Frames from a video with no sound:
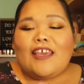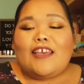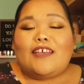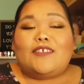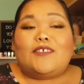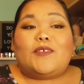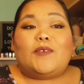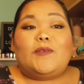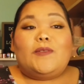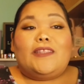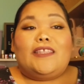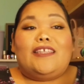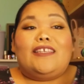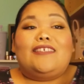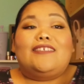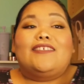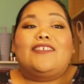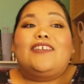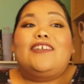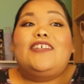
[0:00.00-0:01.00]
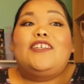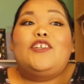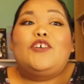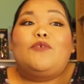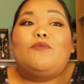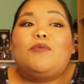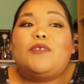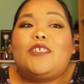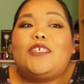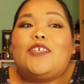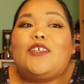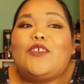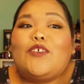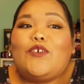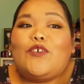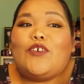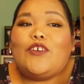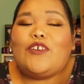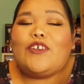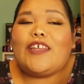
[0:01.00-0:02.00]
So these are in no particular
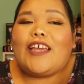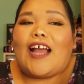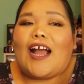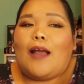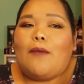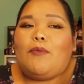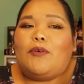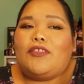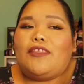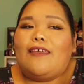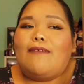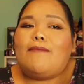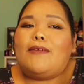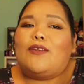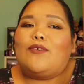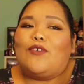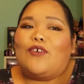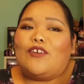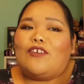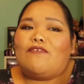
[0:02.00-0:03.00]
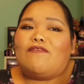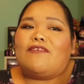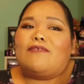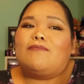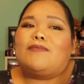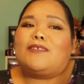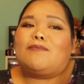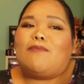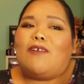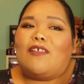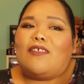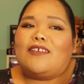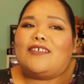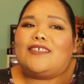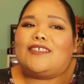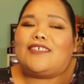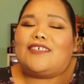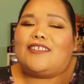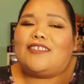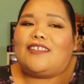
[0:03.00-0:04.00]
order. Like, I put them in order from
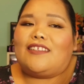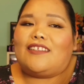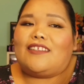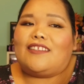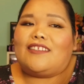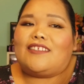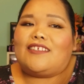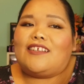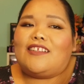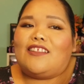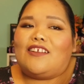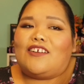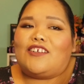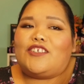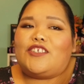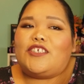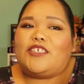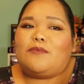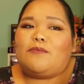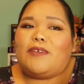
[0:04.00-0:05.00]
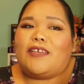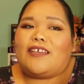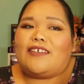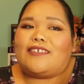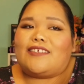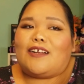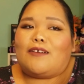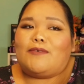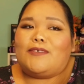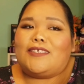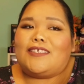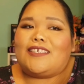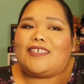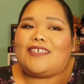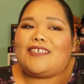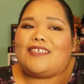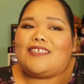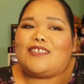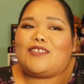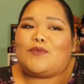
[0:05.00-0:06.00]
smallest to largest because that was the
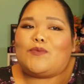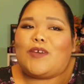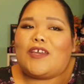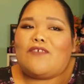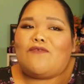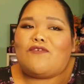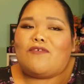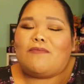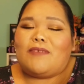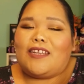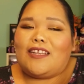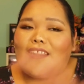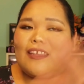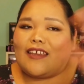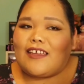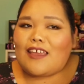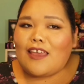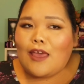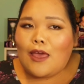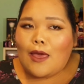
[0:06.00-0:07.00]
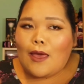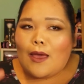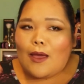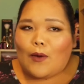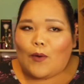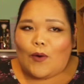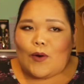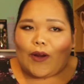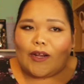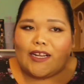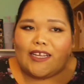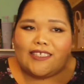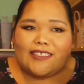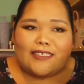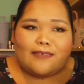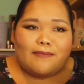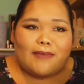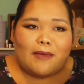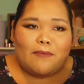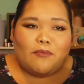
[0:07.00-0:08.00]
easiest way for me to like organize it in
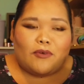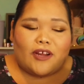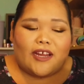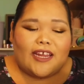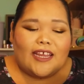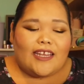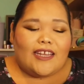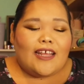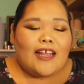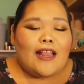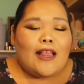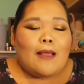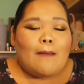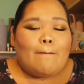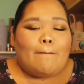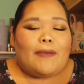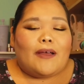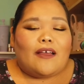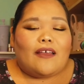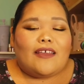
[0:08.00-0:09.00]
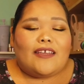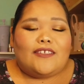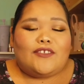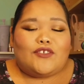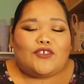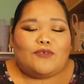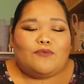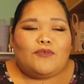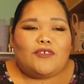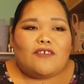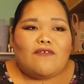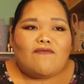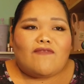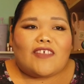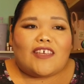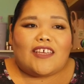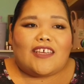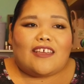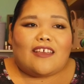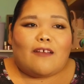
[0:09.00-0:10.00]
my brain. But in terms of
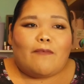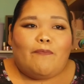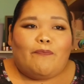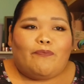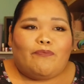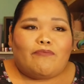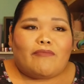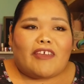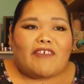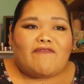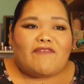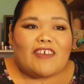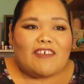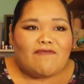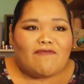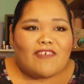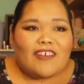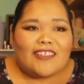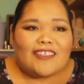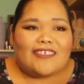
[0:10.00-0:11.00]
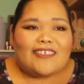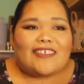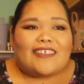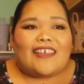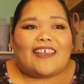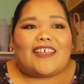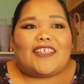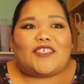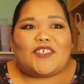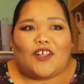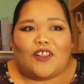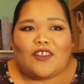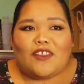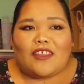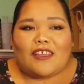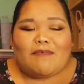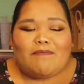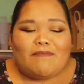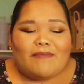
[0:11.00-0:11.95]
like my favorites, like it's all of them.